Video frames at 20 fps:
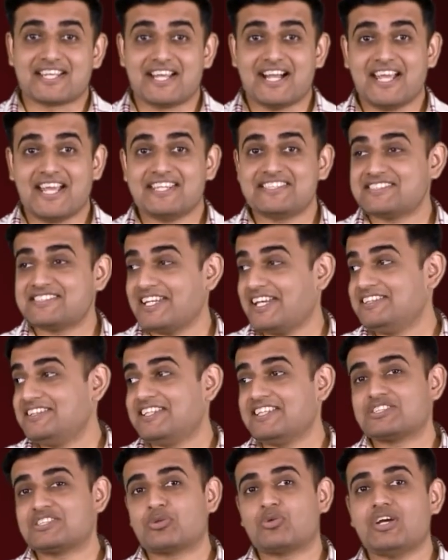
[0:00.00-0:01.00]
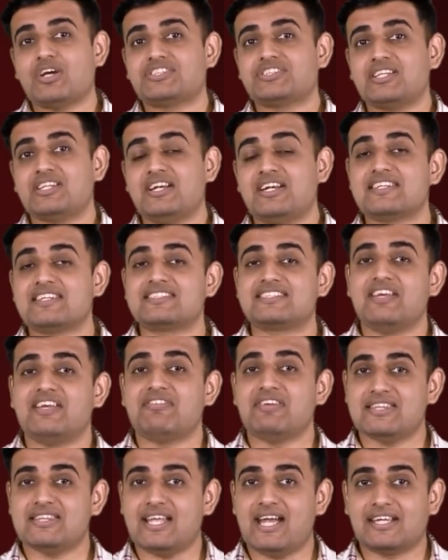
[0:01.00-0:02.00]
Guys, in this question it is
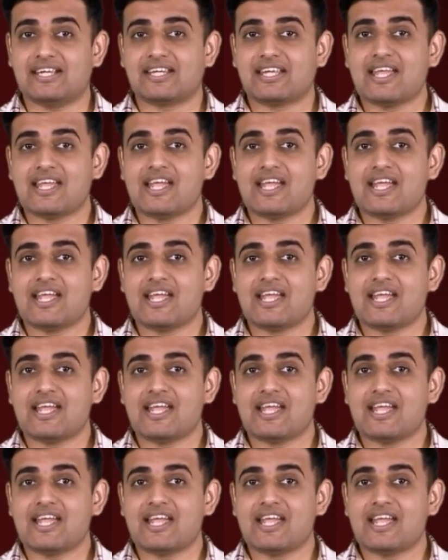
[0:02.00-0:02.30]
given that